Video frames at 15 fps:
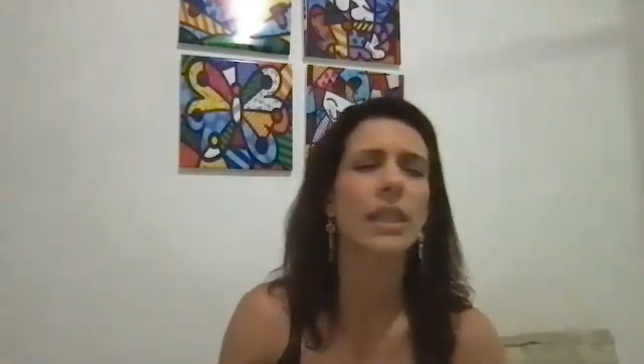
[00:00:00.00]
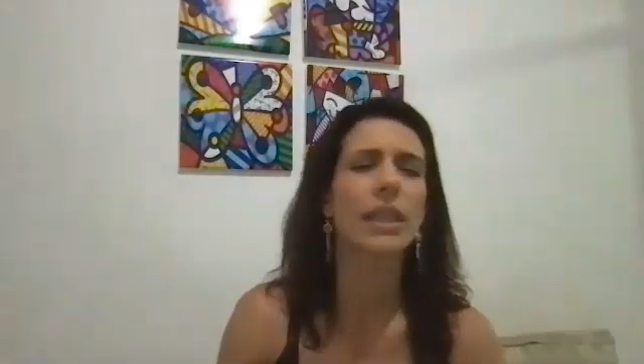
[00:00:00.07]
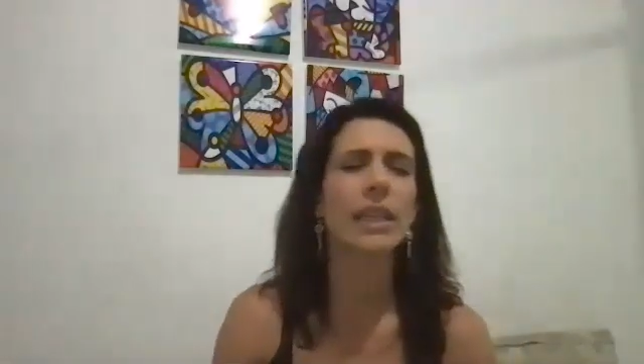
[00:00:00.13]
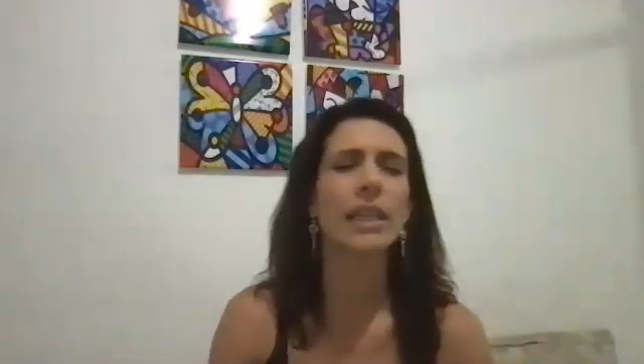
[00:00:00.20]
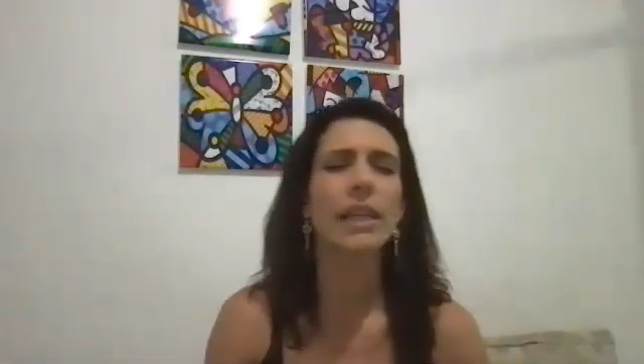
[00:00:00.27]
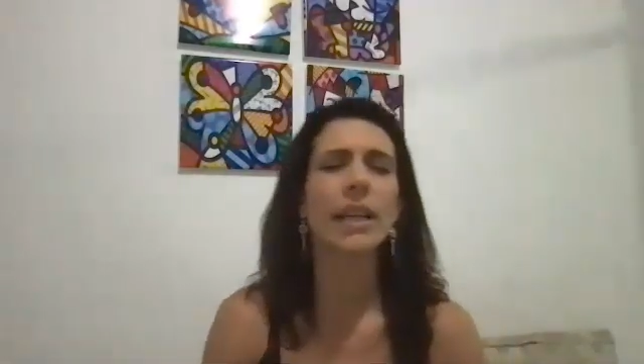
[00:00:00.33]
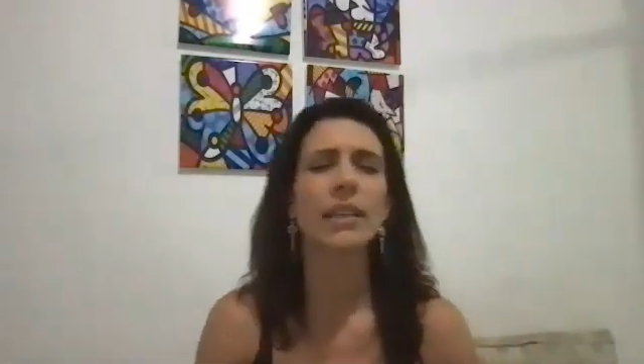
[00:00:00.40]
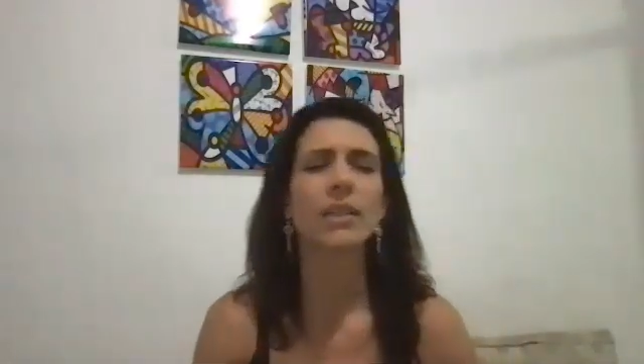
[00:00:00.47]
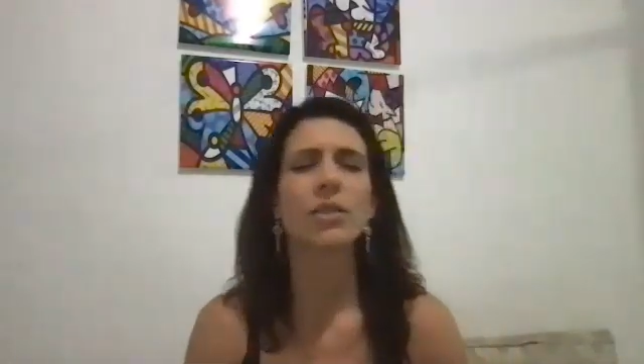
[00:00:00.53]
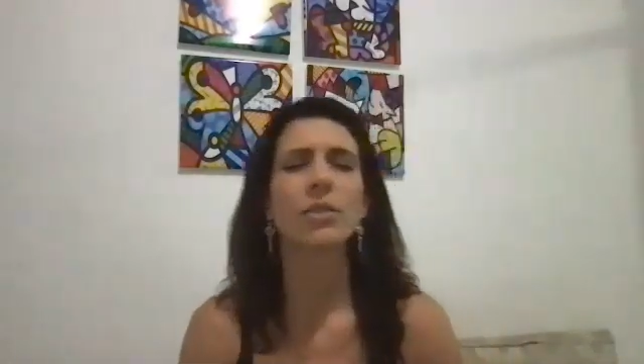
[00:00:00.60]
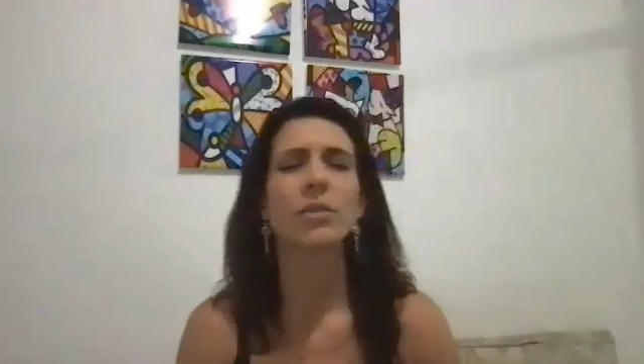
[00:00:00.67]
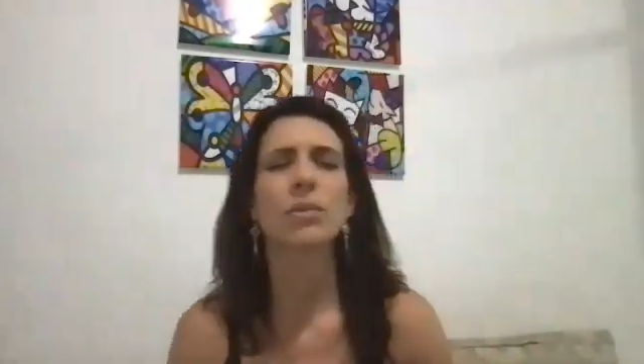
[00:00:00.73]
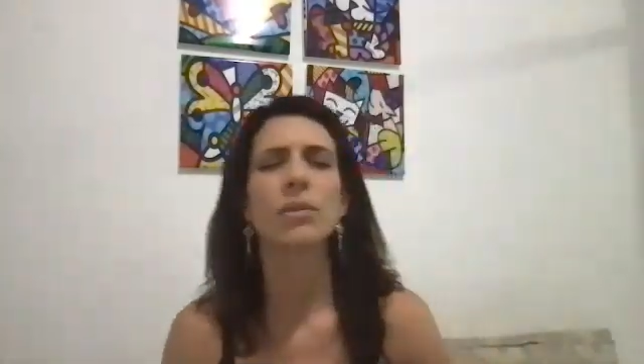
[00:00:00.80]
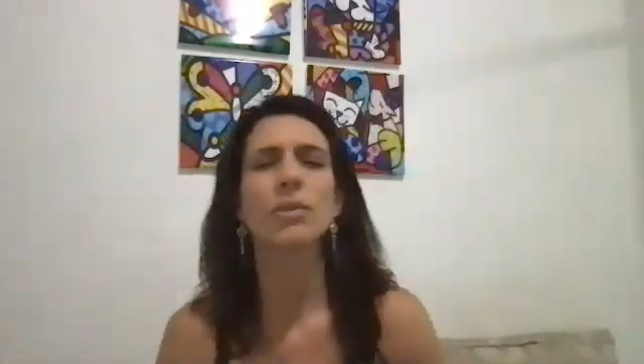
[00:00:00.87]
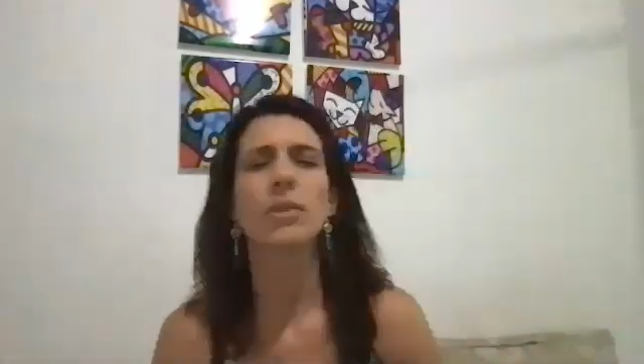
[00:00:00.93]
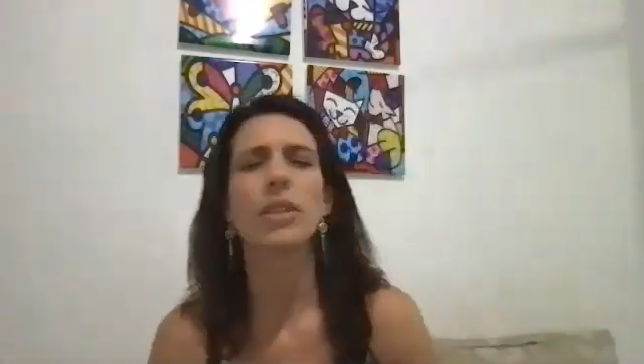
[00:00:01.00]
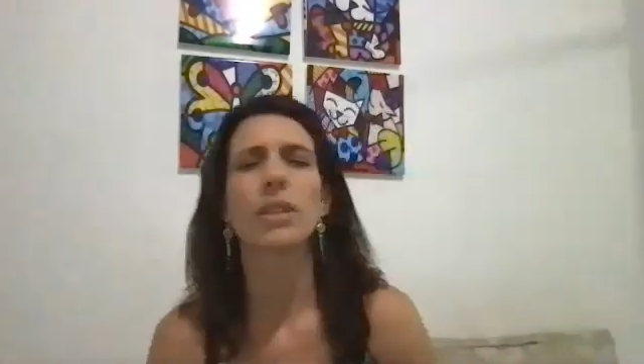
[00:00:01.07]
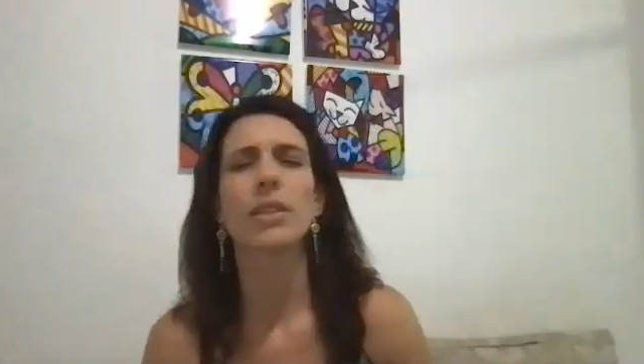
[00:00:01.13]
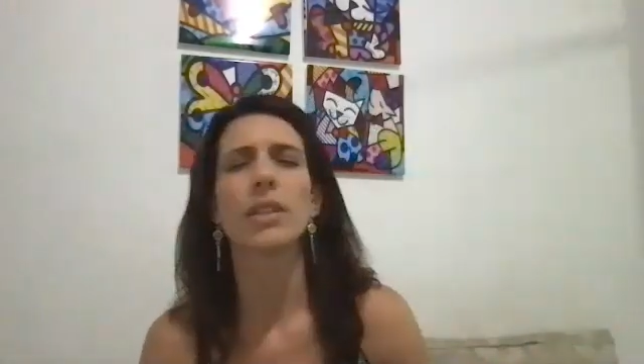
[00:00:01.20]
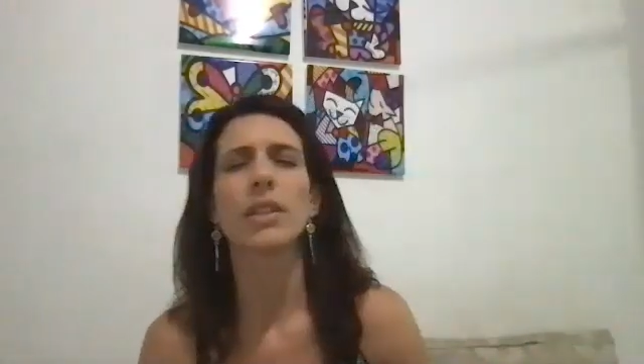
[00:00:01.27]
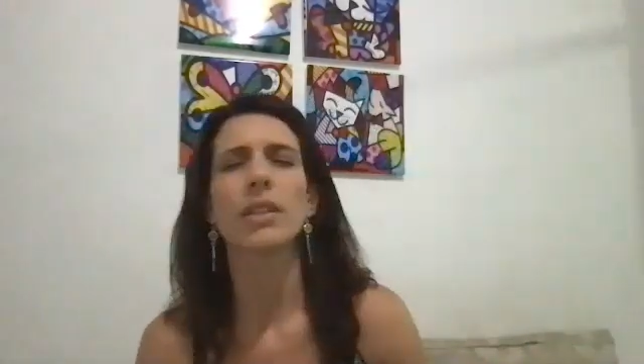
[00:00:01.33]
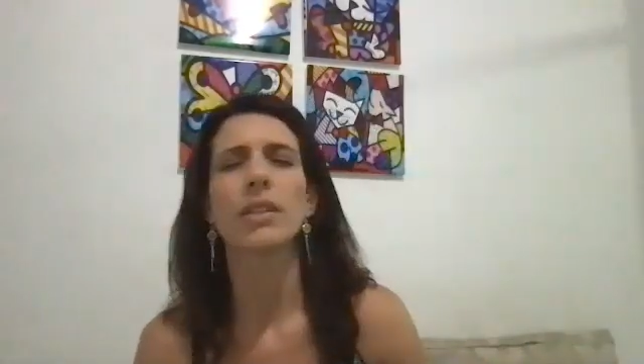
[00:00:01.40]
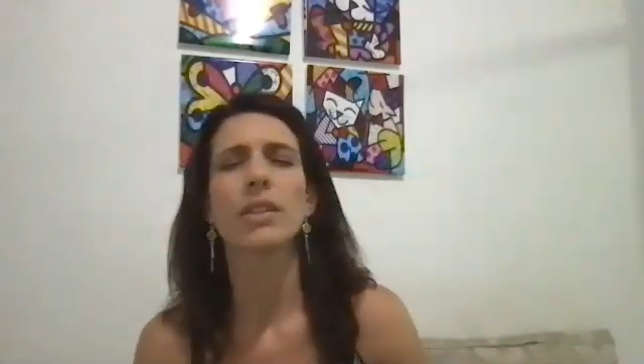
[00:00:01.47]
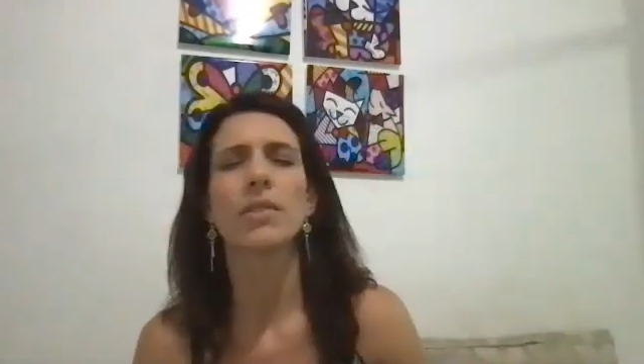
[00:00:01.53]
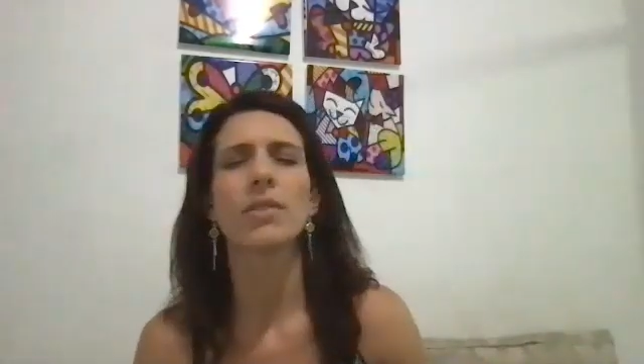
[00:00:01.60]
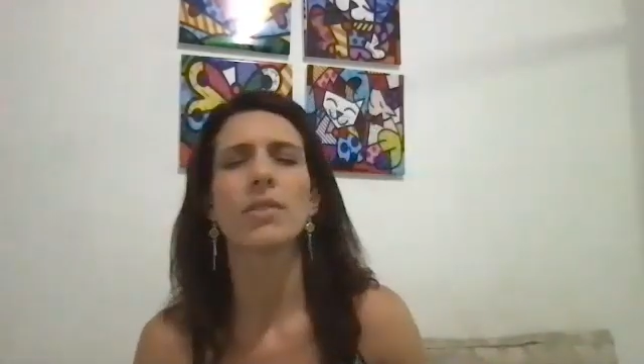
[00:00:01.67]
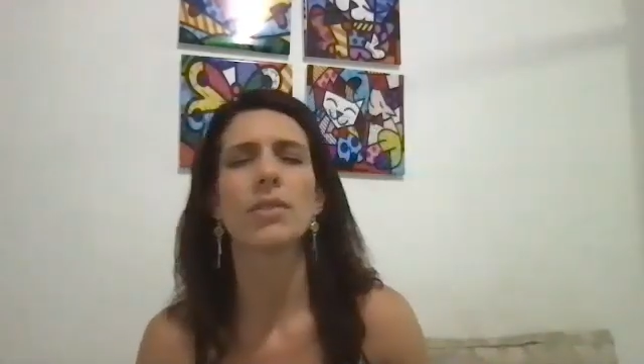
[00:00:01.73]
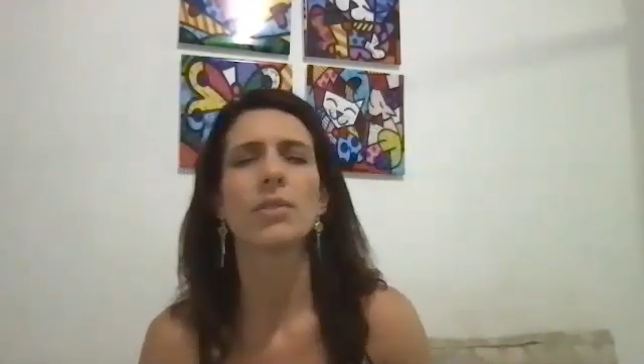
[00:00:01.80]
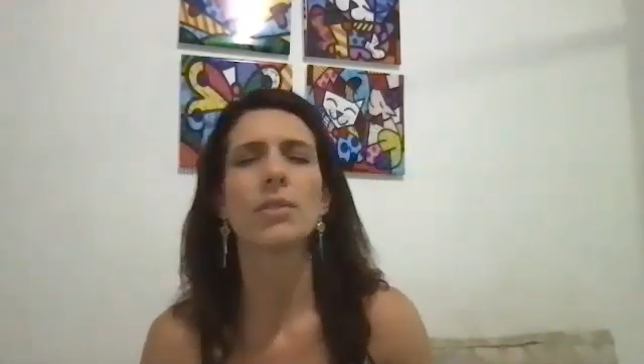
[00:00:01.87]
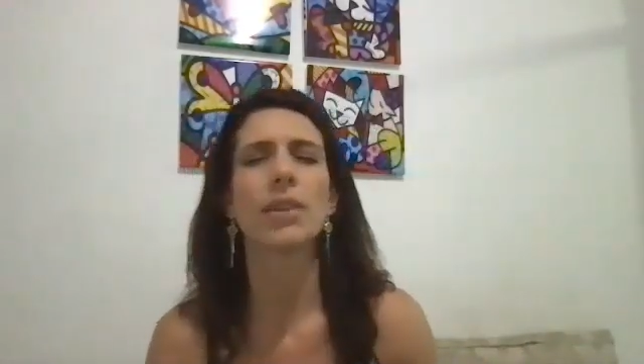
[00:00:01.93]
connect to those areas of
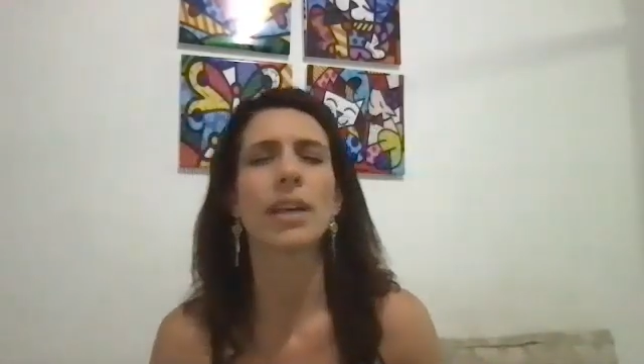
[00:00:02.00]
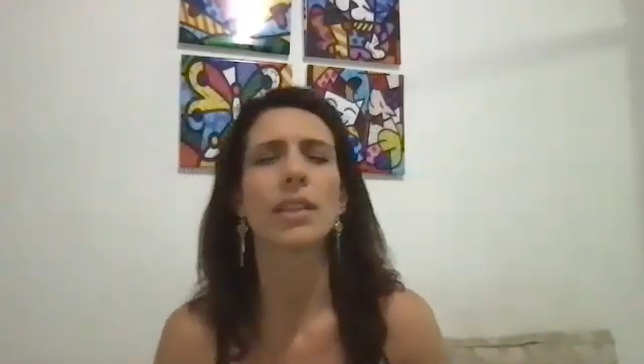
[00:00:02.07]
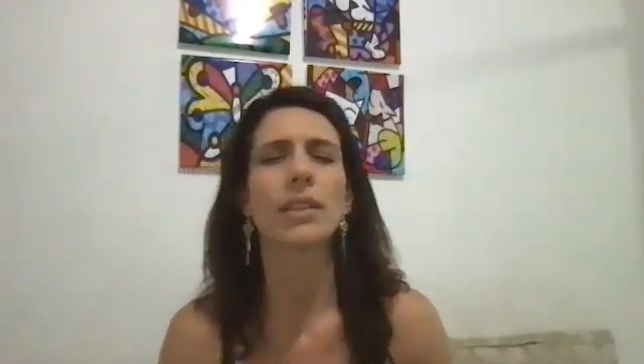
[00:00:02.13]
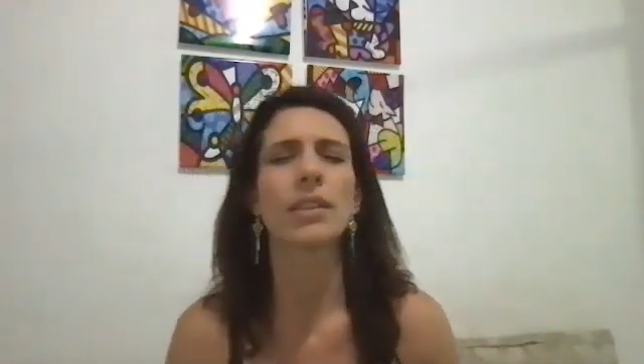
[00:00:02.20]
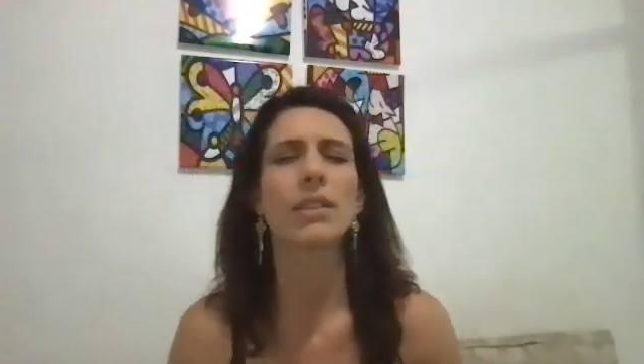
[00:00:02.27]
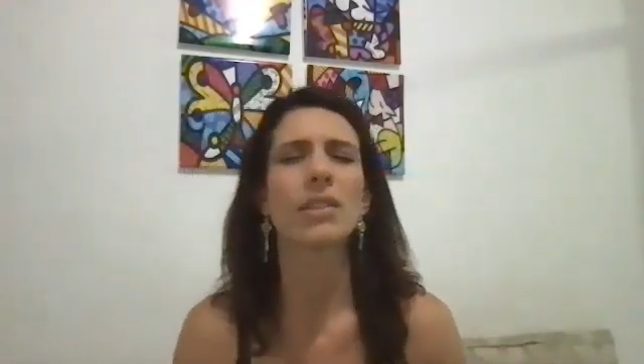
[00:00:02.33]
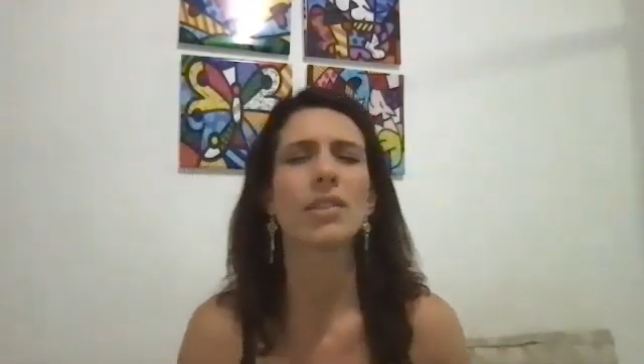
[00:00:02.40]
you that